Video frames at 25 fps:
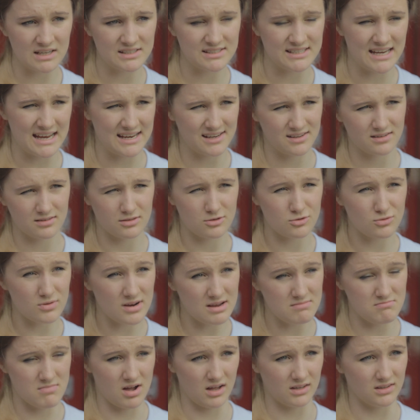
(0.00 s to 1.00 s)
Take
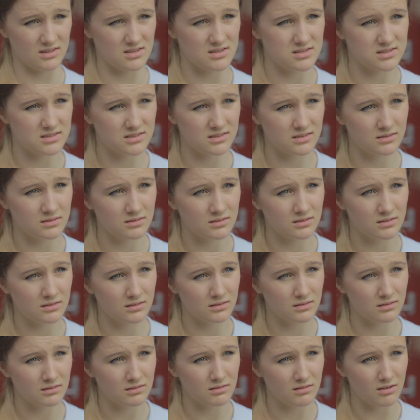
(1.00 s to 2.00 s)
3 months
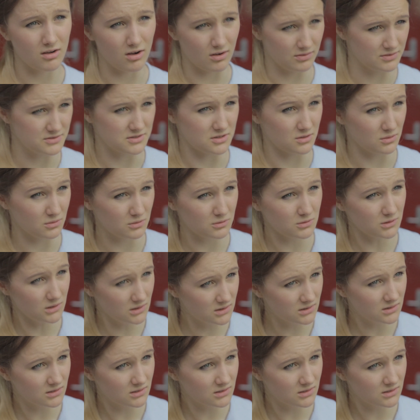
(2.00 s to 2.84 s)
off school.